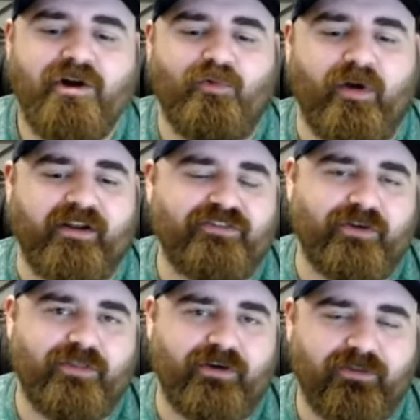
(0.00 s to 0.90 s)
whereas their
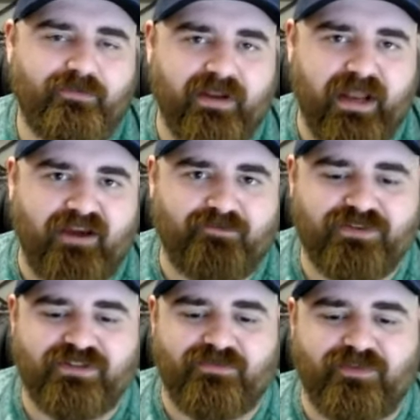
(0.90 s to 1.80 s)

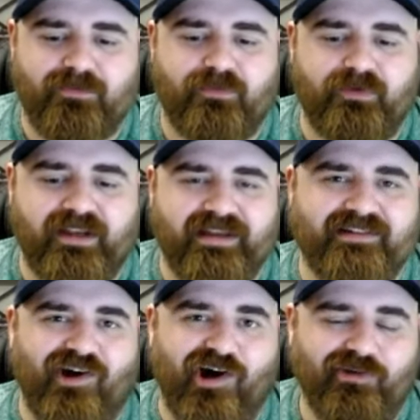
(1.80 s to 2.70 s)
33.5% from three is
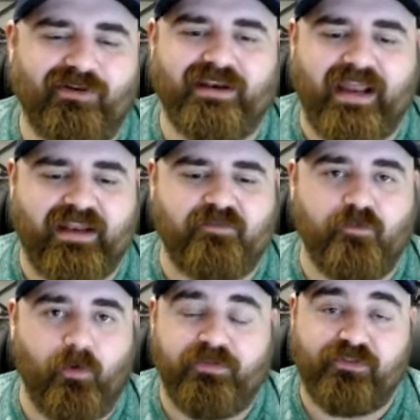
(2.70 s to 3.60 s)
184th.